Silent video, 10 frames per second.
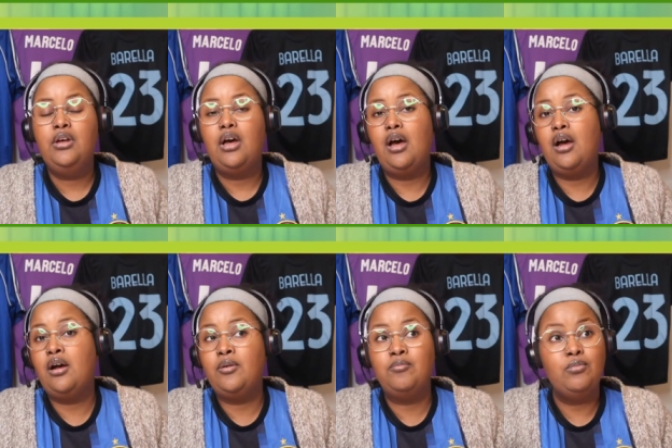
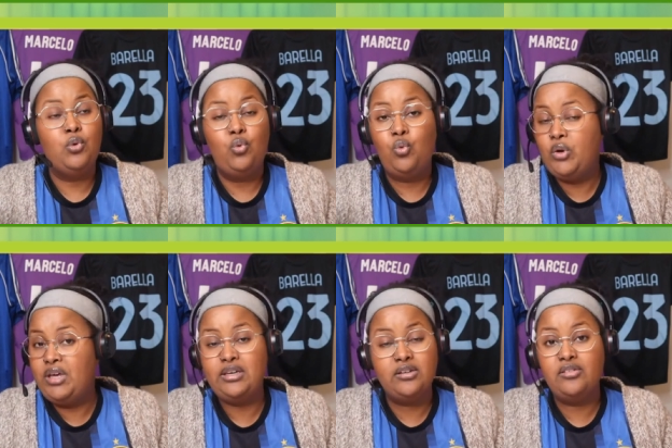Uh, we
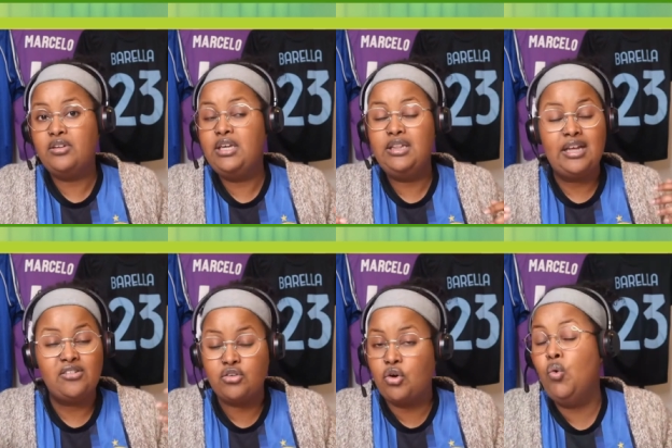concede less
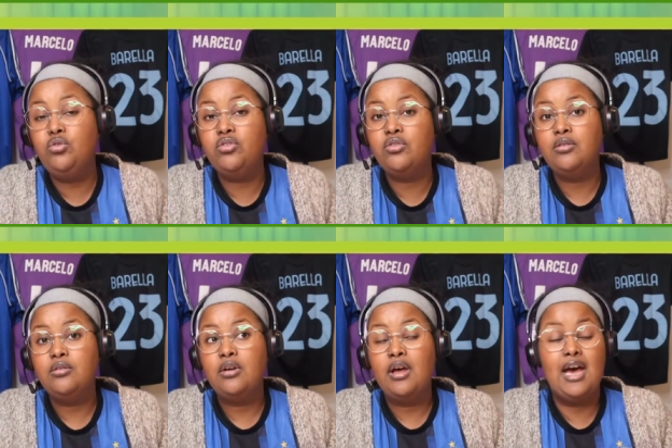goals
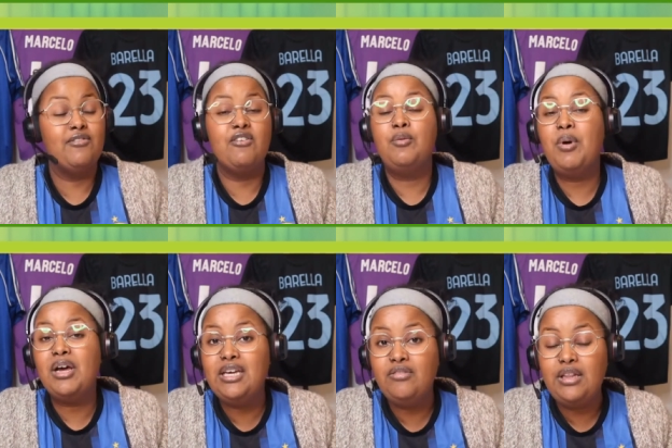out of
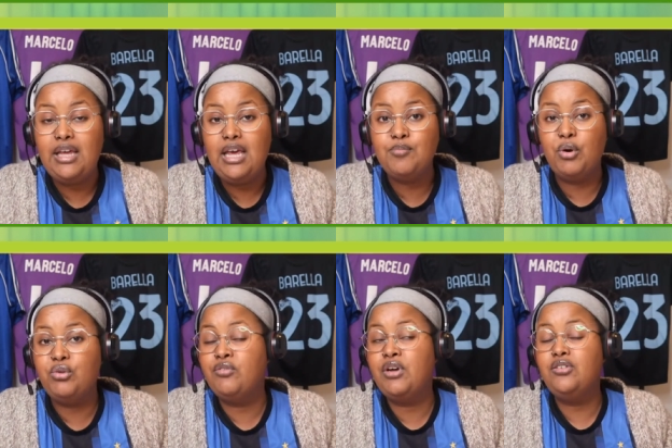everybody in the league, both
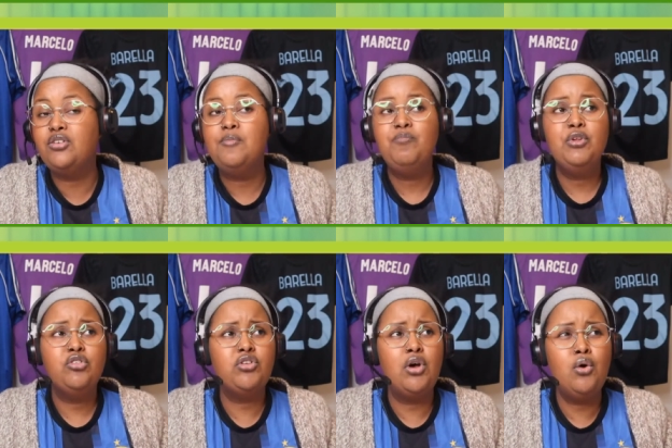of us.
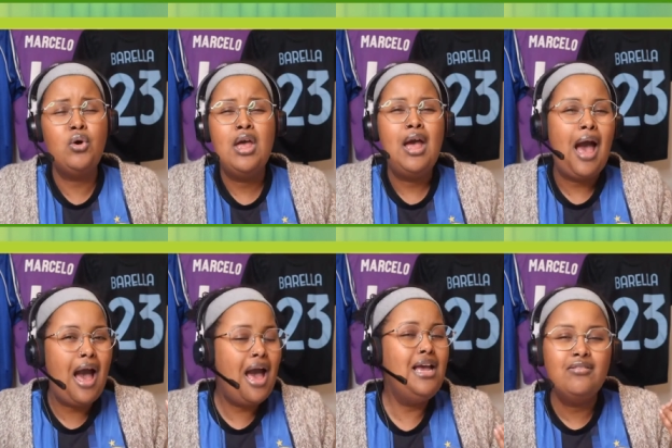So
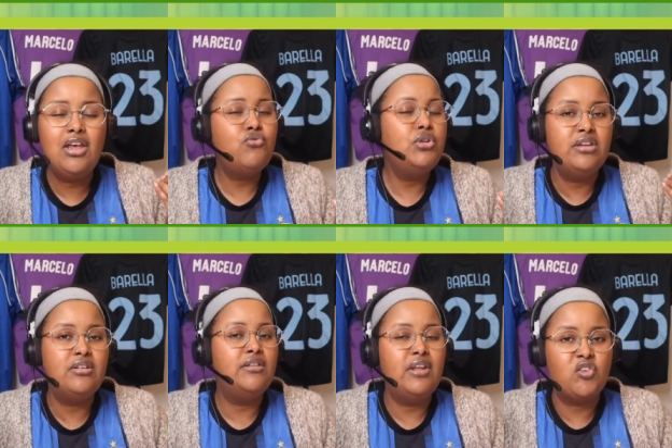I definitely
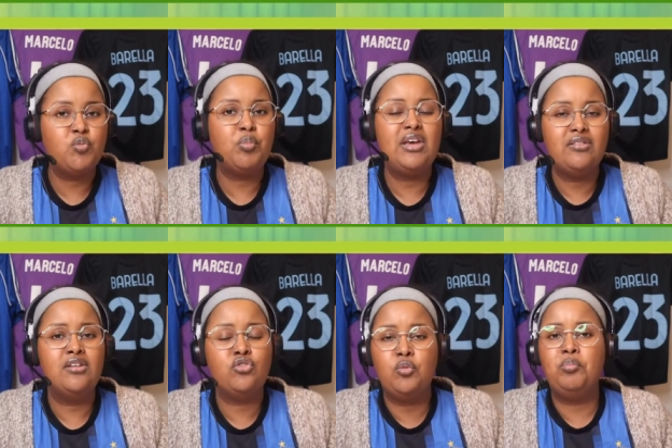didn't expect
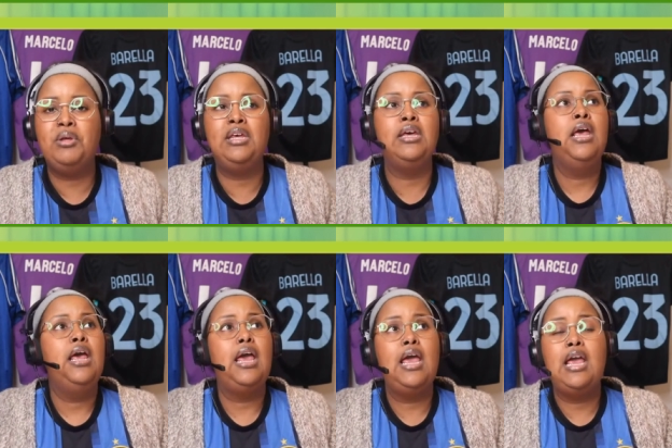this to be
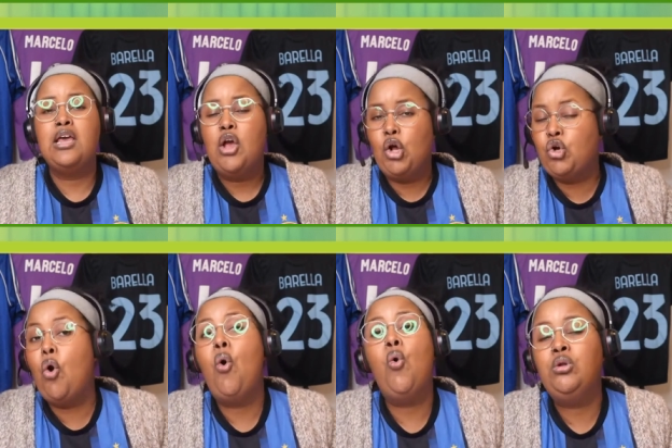a
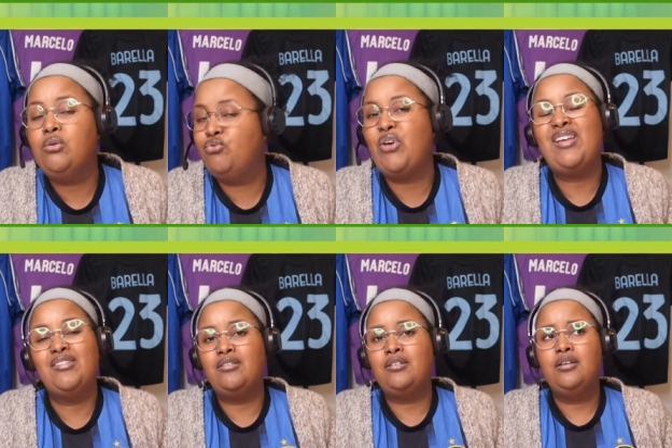goal
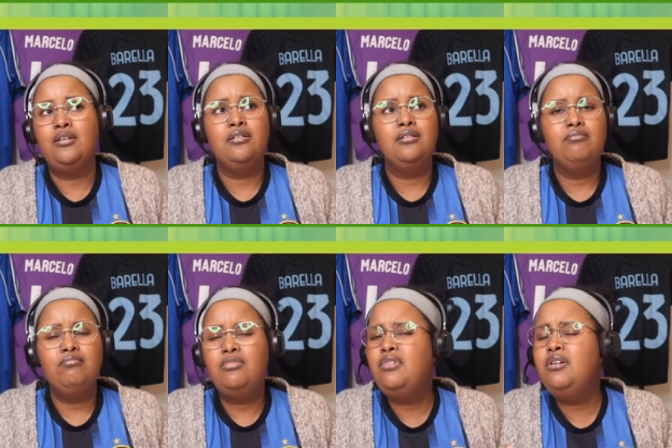fest.
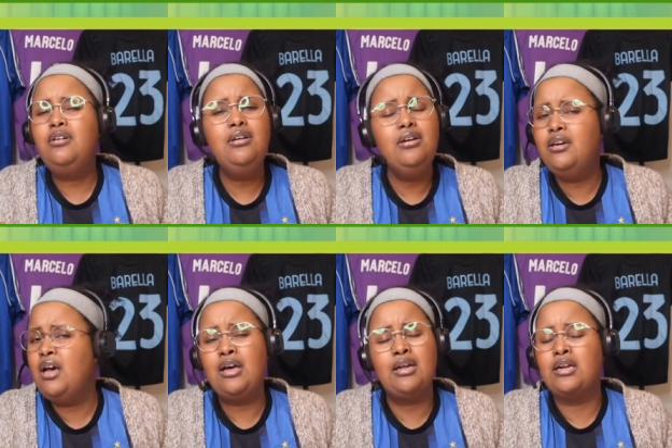
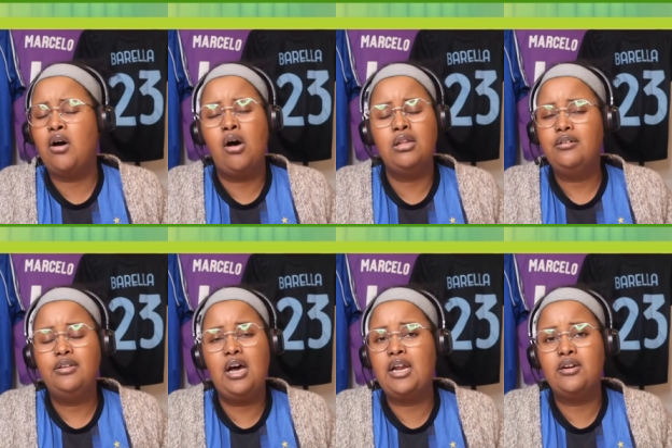Not at all.
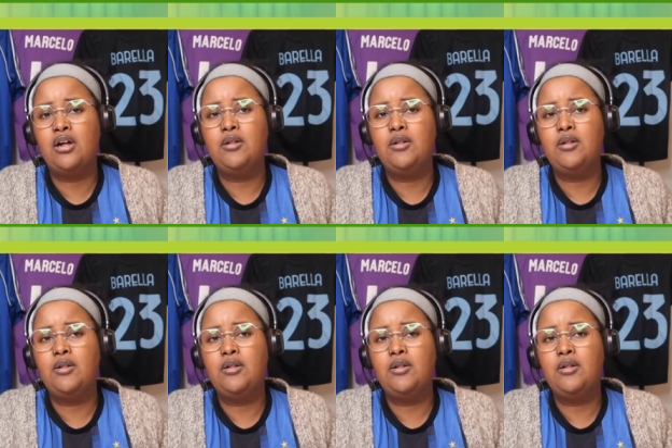Not at all.